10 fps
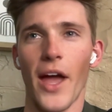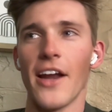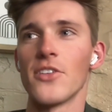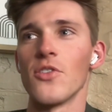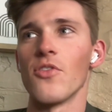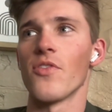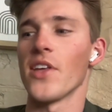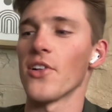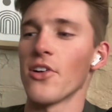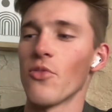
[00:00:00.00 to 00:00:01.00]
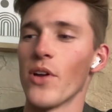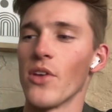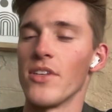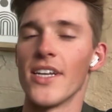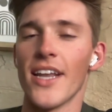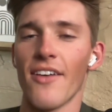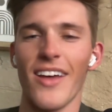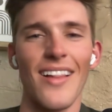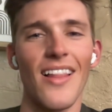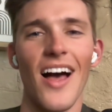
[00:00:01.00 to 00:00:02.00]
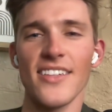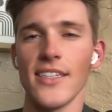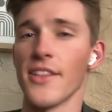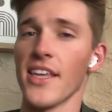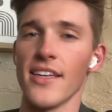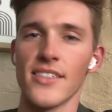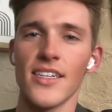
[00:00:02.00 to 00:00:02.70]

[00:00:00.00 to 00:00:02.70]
how did you feel when you didn't have like a locked-in lease?